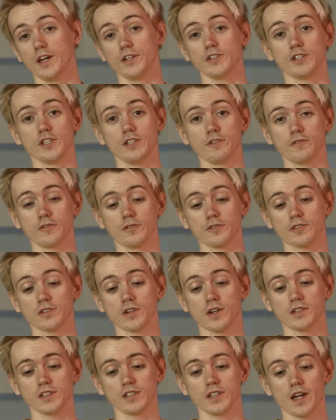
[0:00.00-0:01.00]
GeForce
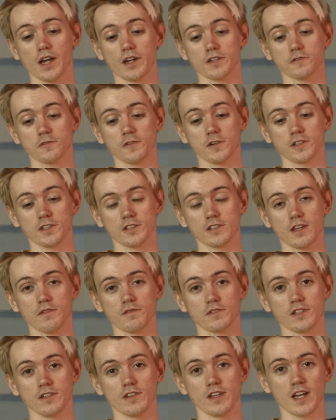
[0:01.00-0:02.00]
RTX
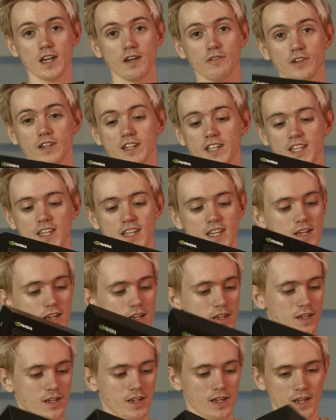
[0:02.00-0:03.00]
3070 there and
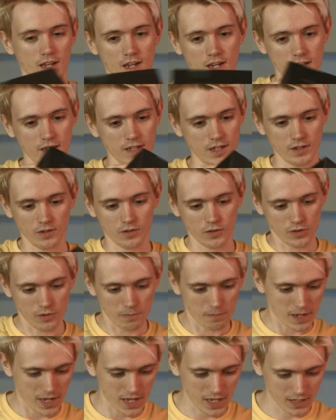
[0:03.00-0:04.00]
here, and then on the
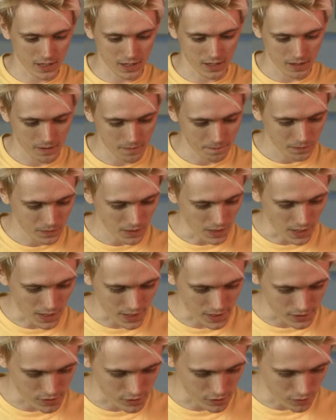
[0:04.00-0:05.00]
back
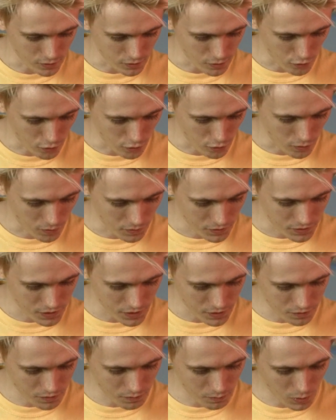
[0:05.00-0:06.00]
has your
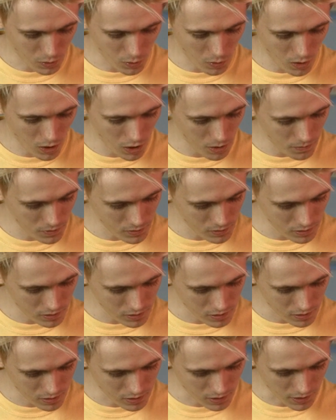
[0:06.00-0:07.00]
system
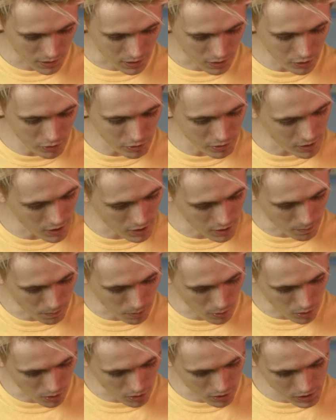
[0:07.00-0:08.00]
requirements included in the
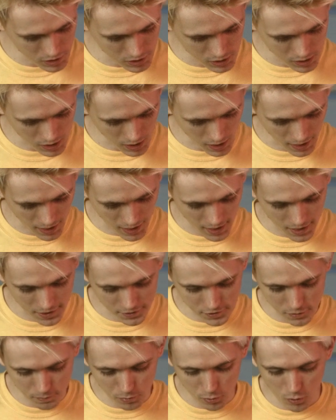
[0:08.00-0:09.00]
box
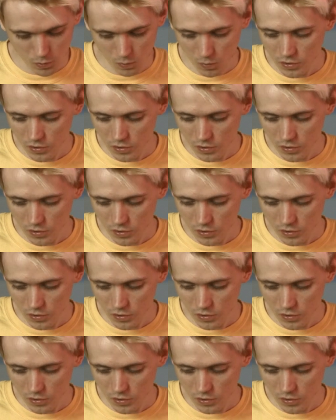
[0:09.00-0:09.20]
and support and